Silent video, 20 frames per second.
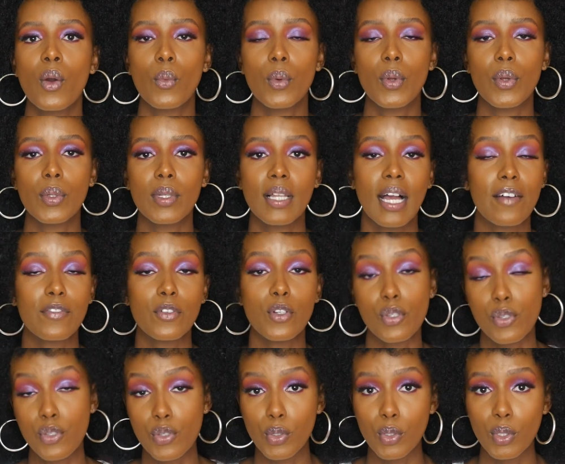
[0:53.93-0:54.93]
we will have
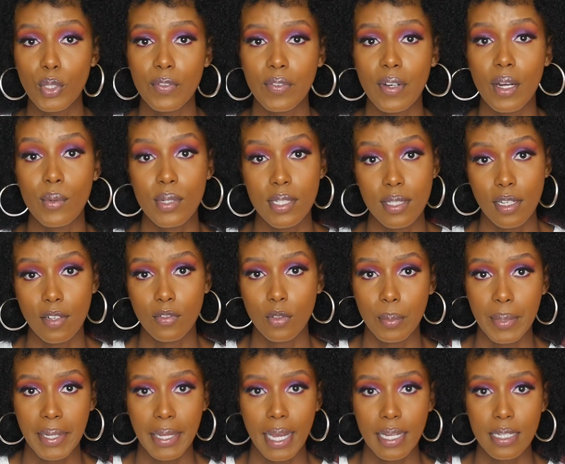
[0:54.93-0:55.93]
control of our servo
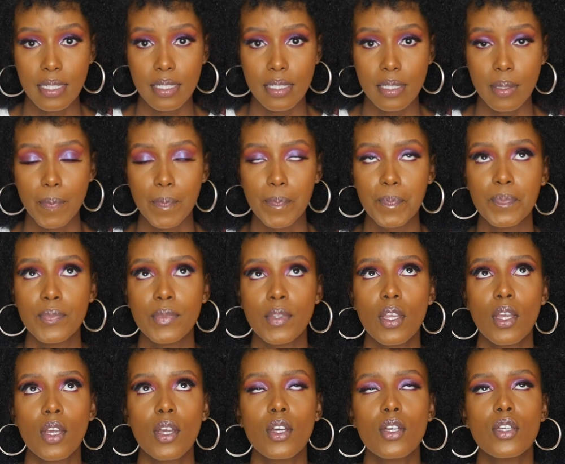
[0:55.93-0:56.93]

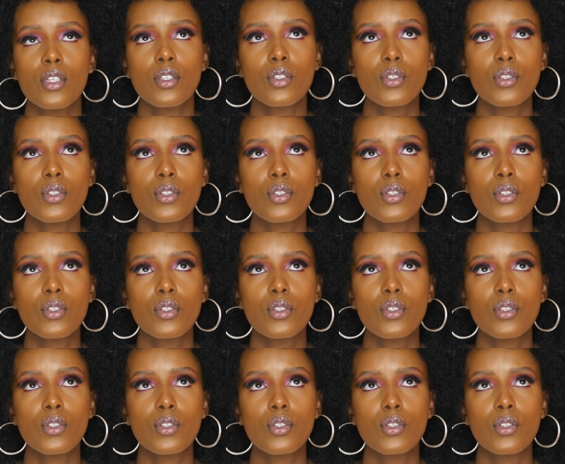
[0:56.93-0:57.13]
mechanism.